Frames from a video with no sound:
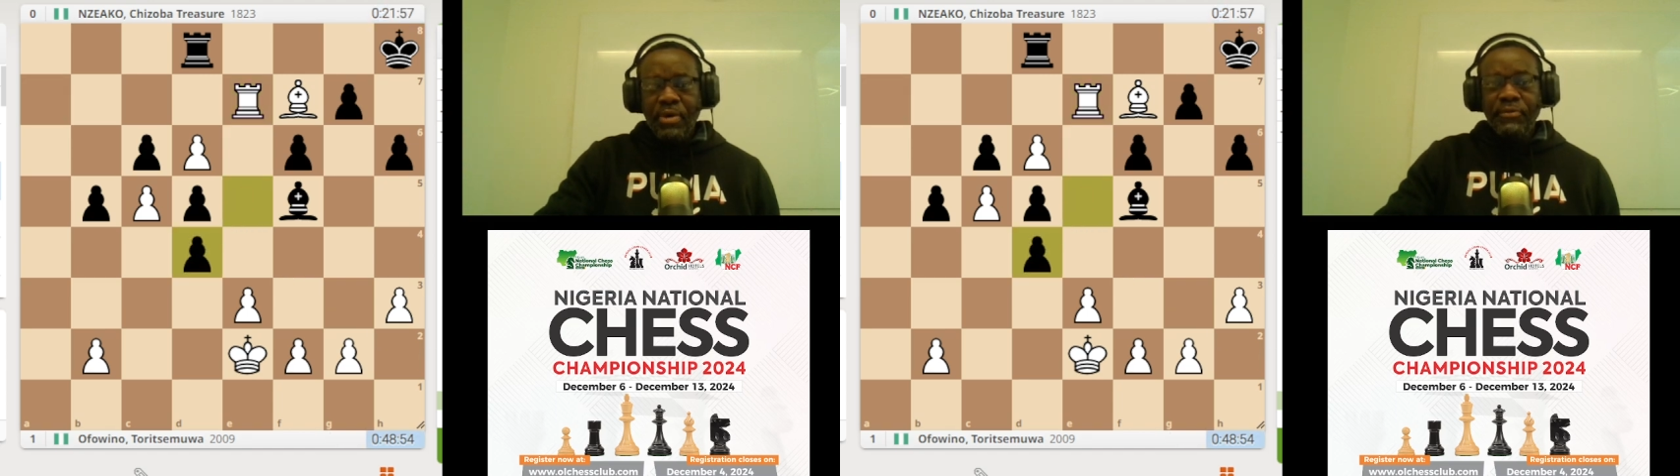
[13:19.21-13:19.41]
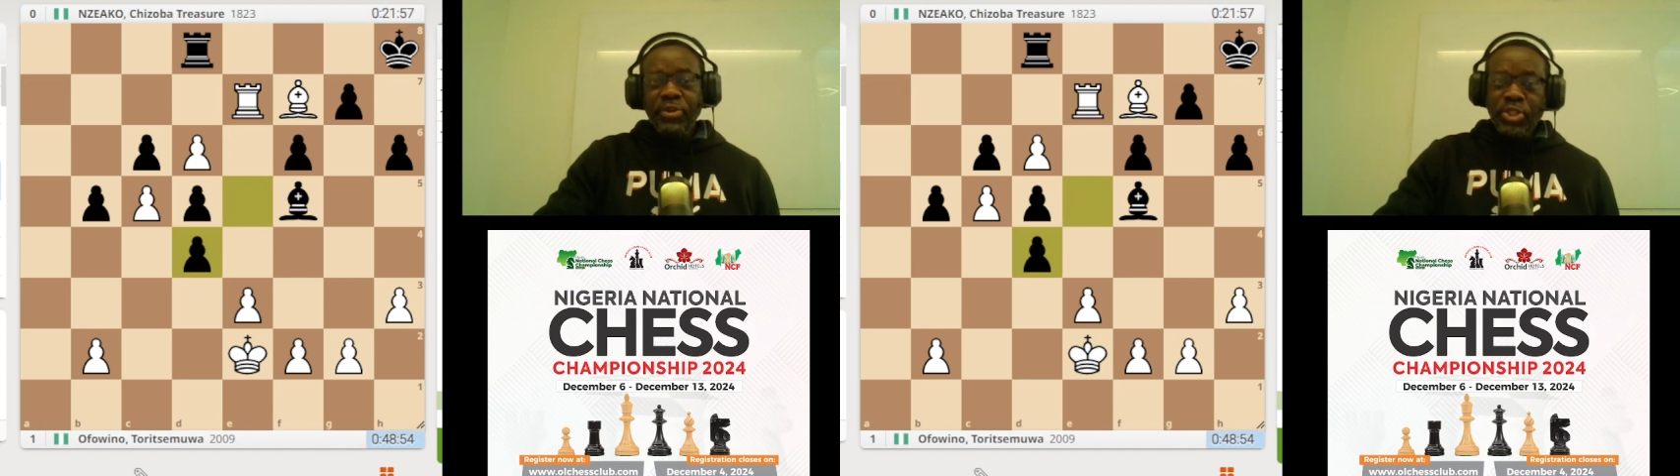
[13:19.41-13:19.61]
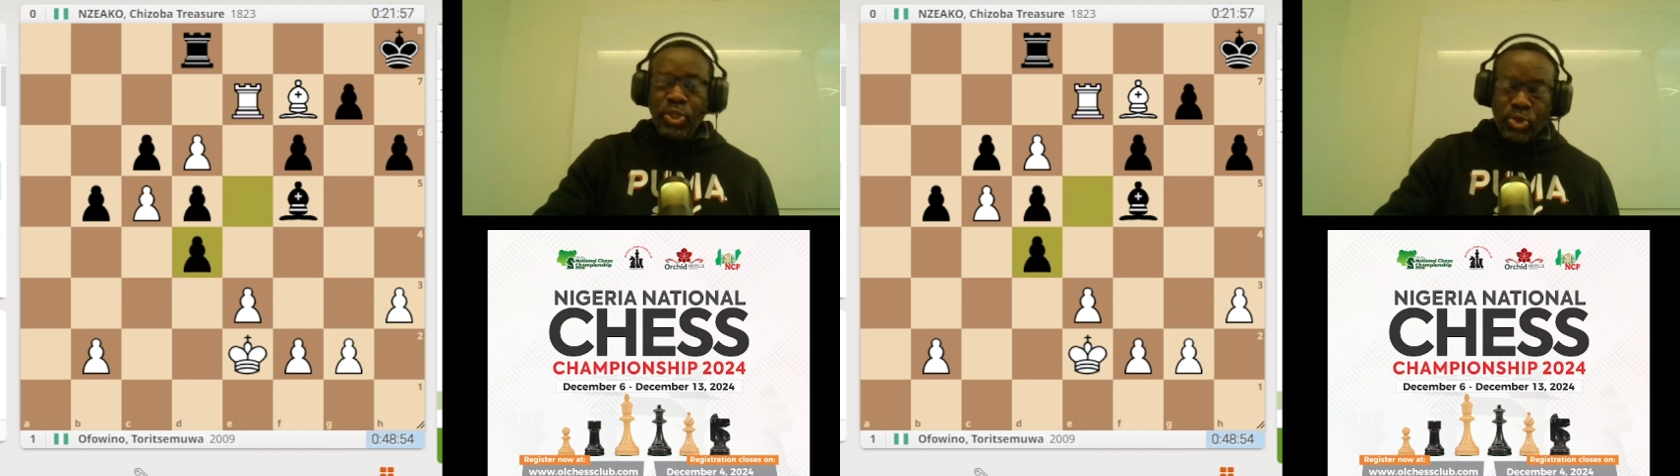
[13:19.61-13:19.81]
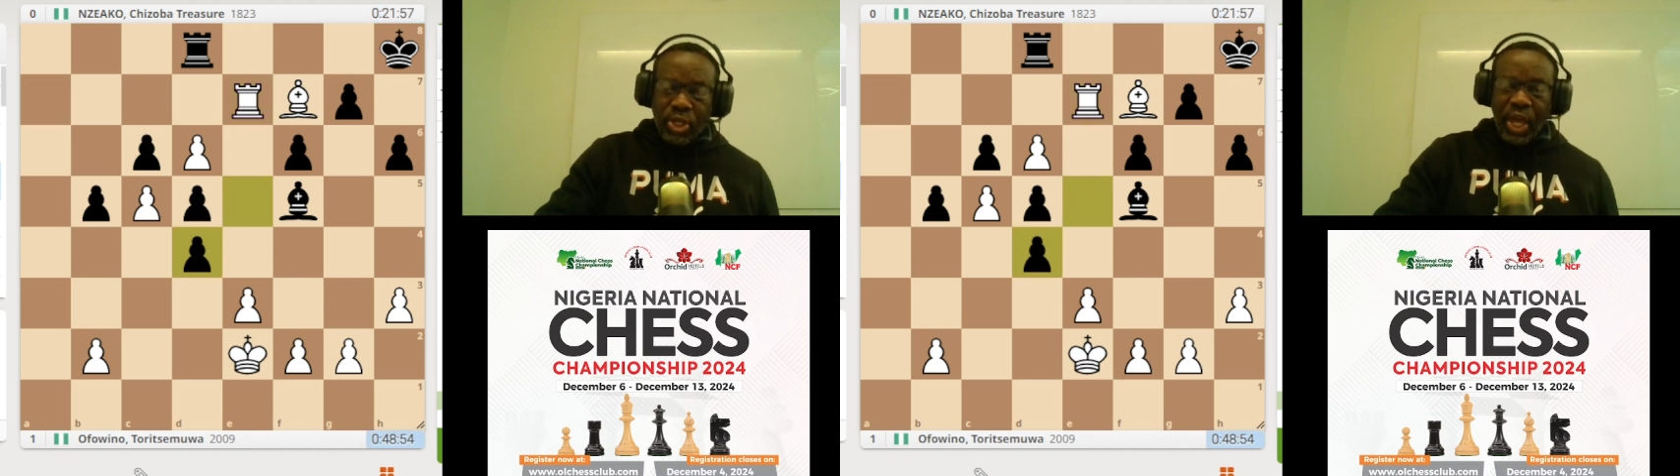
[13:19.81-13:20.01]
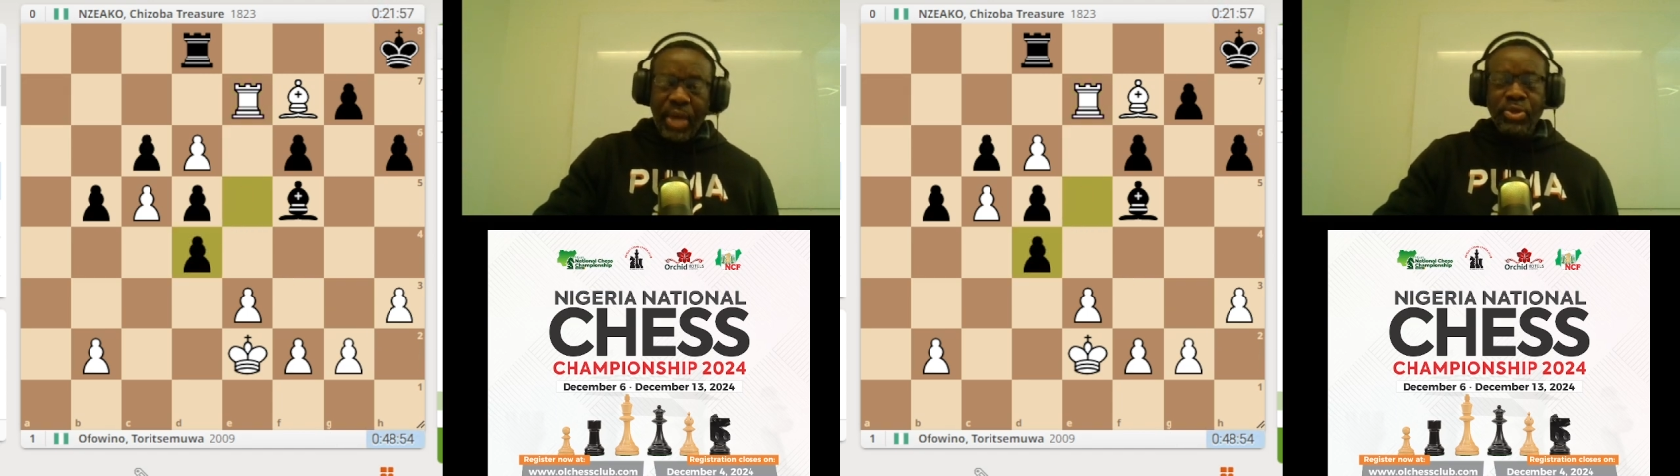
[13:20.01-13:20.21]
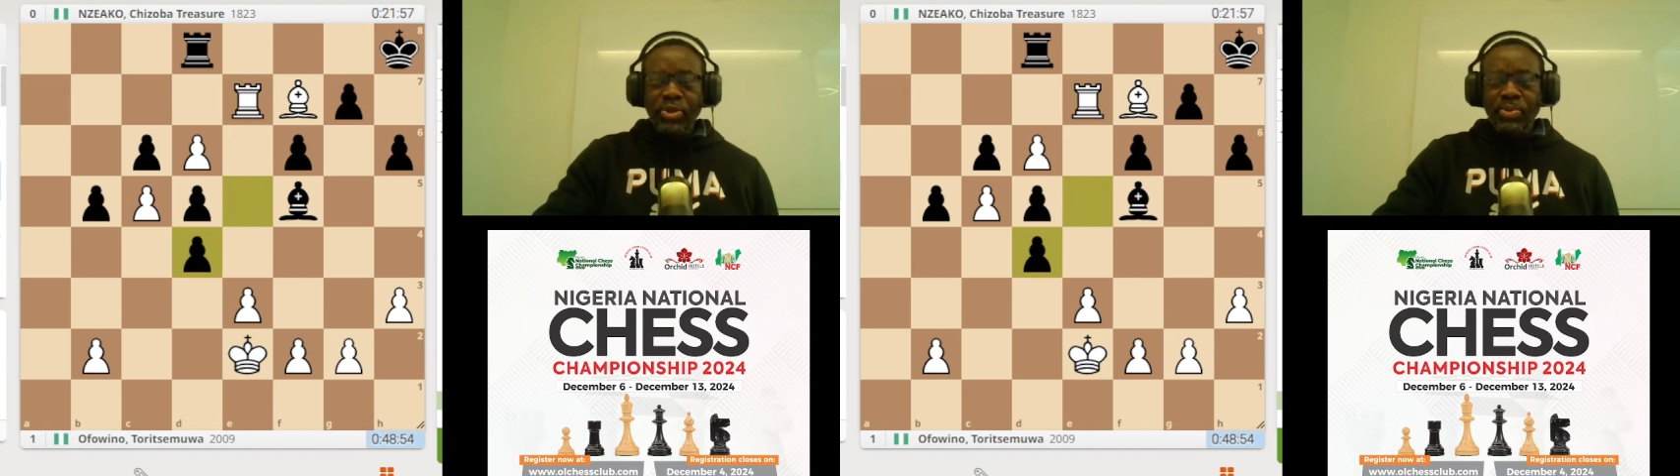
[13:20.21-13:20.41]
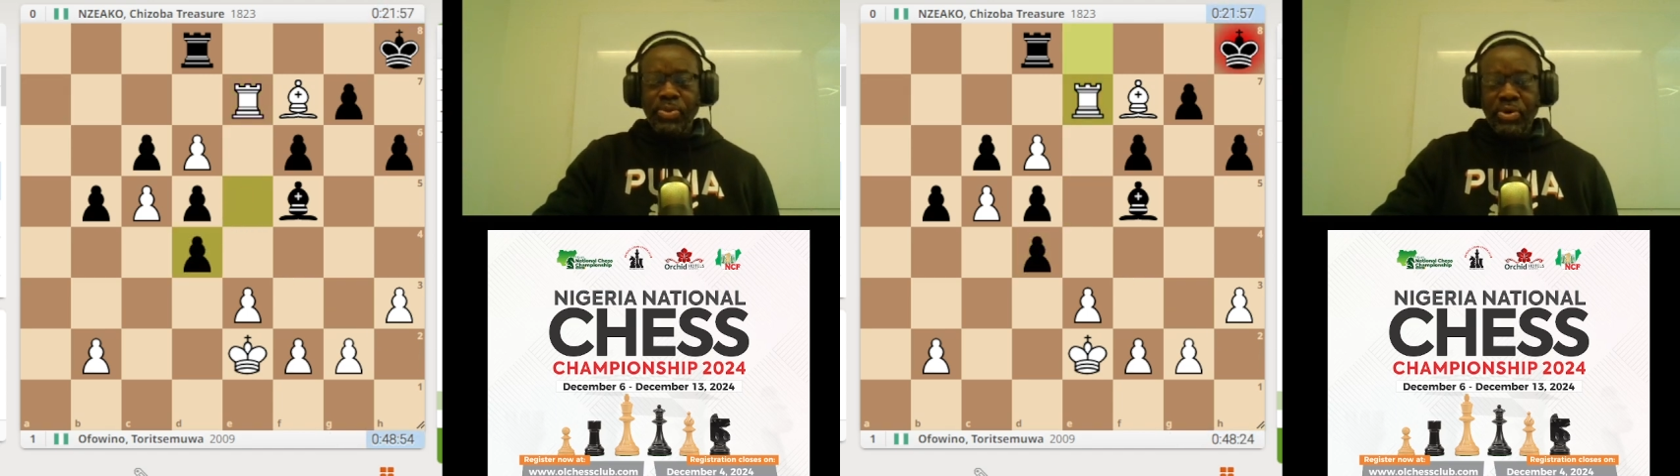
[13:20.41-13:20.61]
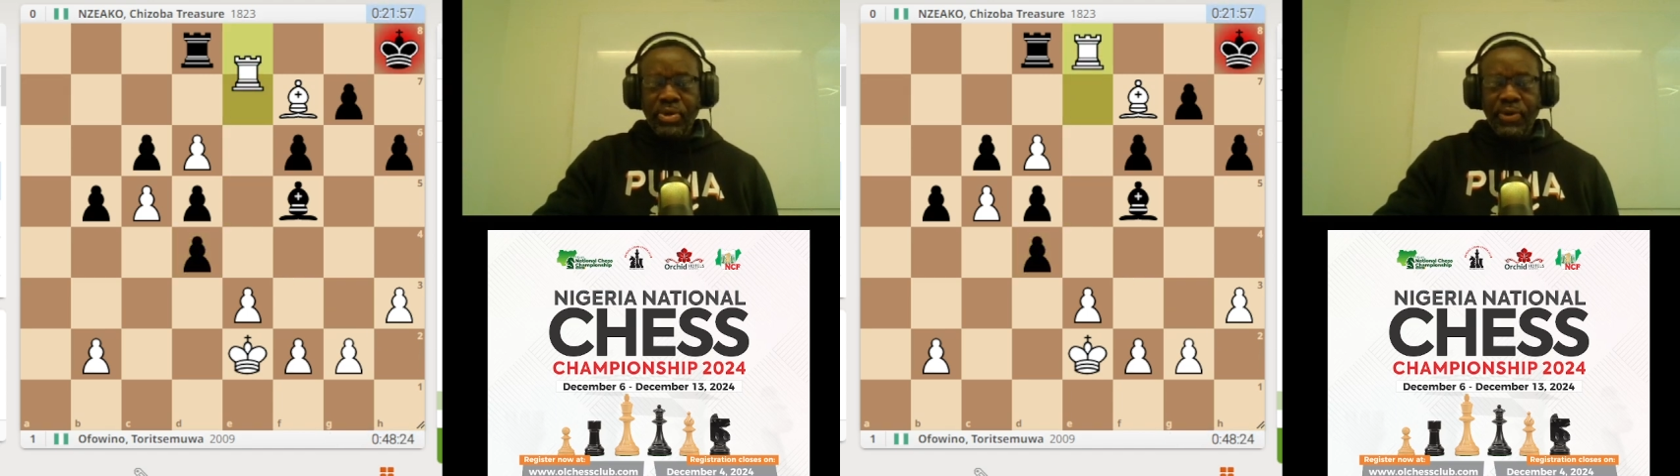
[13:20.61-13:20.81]
Forcing you to capture the
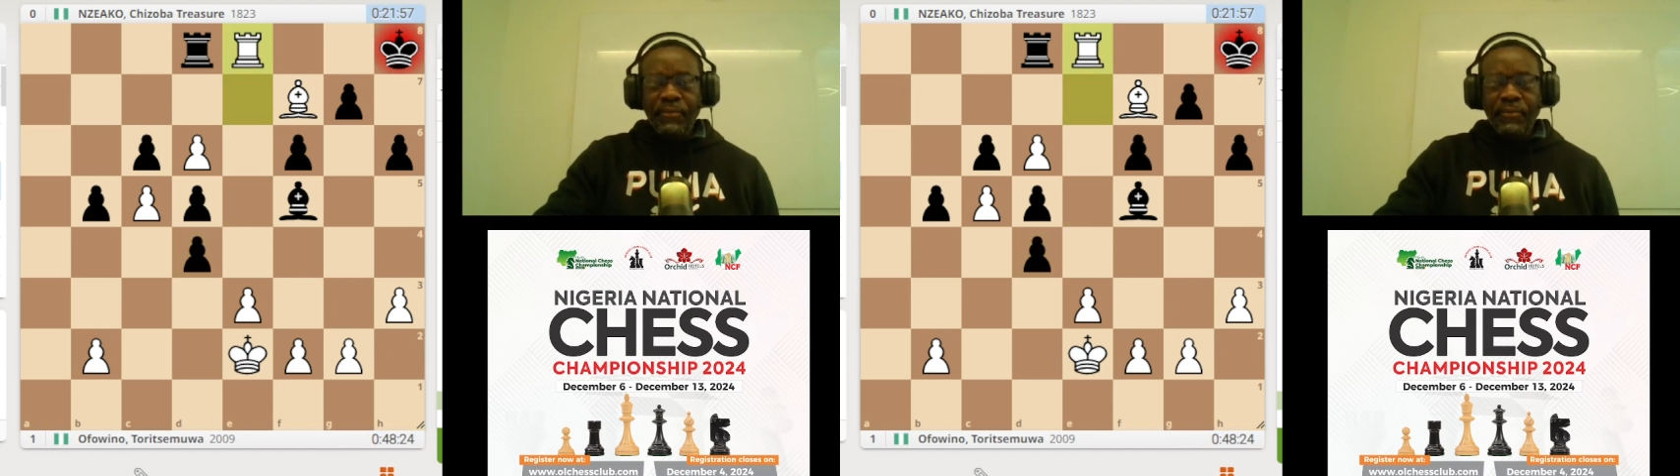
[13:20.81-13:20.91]
pawn.